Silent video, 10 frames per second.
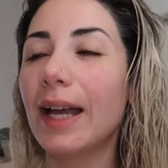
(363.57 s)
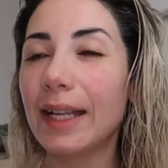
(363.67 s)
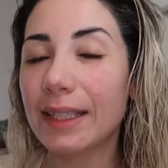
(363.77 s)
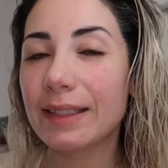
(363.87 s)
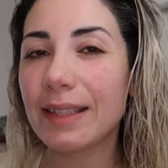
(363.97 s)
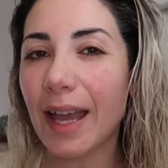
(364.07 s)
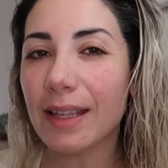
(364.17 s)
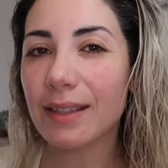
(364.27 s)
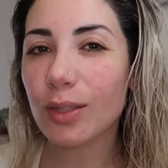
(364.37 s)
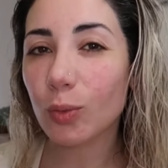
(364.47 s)
an
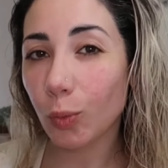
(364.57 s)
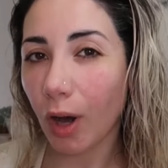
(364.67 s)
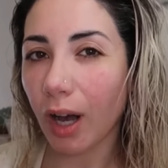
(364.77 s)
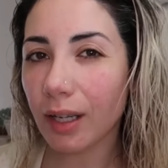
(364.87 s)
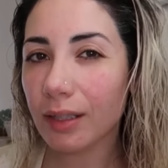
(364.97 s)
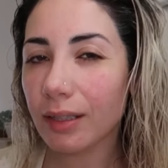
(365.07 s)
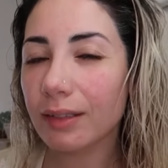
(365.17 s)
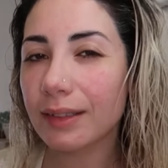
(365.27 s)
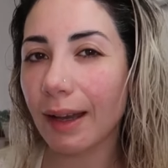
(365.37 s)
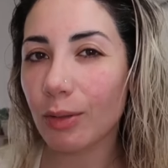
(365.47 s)
intense walk
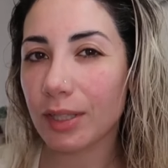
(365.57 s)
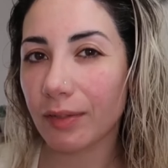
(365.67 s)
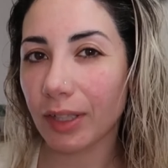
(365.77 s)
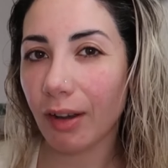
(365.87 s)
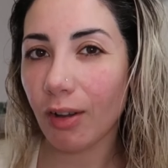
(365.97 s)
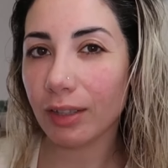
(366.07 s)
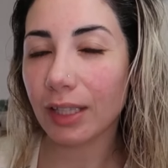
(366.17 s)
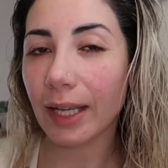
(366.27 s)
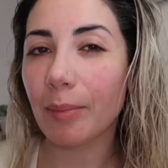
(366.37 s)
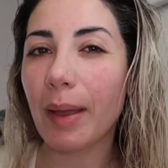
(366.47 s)
that was difficult.
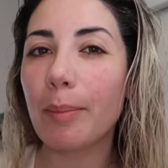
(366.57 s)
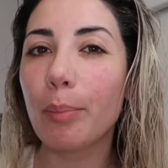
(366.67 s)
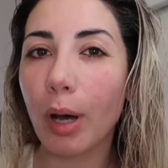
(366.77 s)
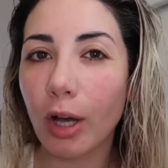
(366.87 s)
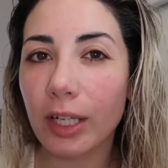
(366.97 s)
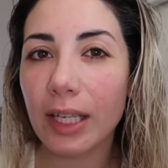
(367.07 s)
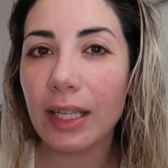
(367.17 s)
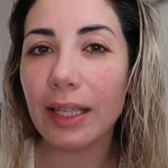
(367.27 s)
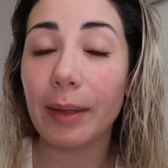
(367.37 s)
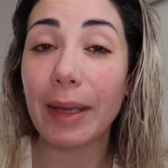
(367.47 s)
Like my
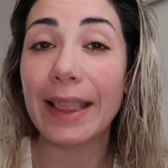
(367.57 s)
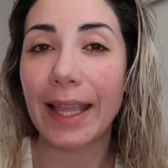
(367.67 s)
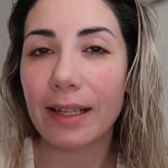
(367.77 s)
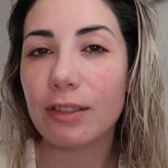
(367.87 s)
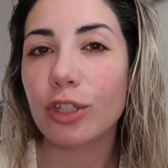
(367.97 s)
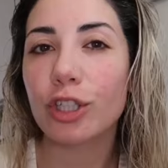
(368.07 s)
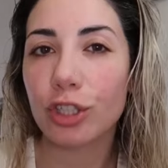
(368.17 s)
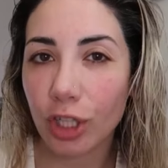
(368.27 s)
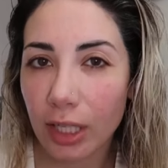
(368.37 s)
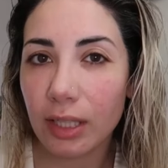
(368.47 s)
body, like my legs are
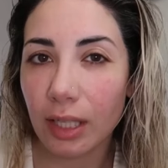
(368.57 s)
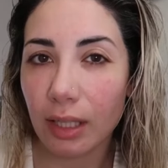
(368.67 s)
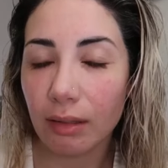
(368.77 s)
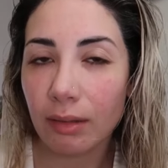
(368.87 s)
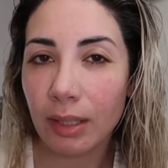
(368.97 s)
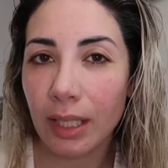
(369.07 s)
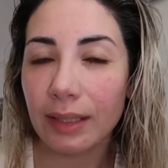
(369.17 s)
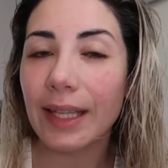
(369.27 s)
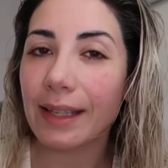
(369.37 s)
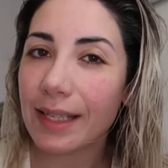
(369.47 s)
shaky.
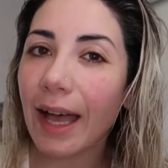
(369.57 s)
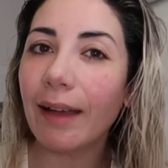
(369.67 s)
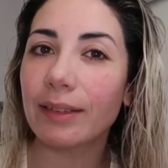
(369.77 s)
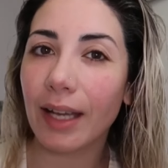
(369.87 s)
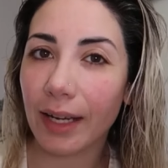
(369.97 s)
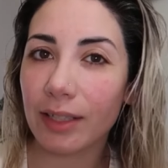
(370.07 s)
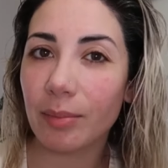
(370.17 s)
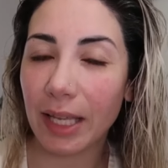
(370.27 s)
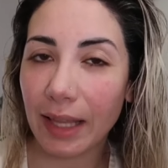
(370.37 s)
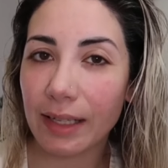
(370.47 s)
That's how tired
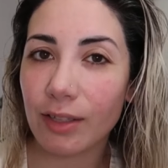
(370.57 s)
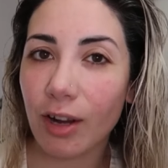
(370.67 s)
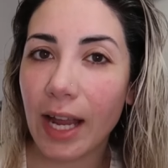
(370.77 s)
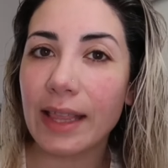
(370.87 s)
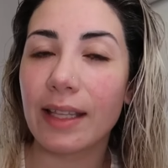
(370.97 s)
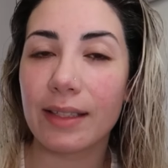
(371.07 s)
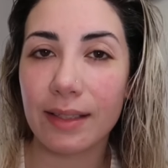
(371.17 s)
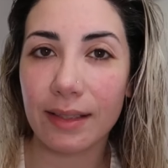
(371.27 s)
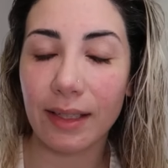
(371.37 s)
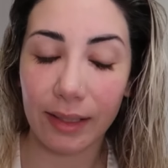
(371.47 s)
my legs are, and
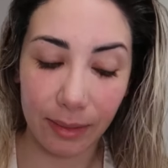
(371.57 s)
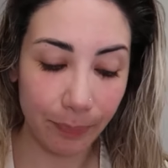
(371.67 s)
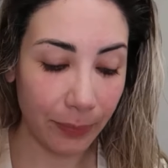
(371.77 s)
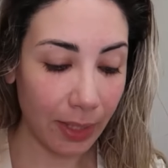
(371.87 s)
that's like